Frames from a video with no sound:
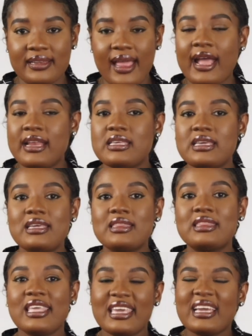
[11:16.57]
I
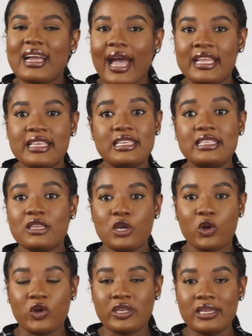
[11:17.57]
didn't think I needed
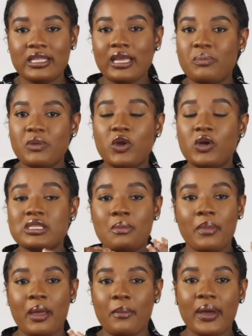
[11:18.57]
a coordinator because
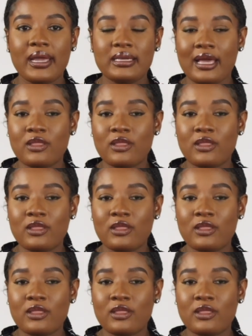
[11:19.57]
in my mind,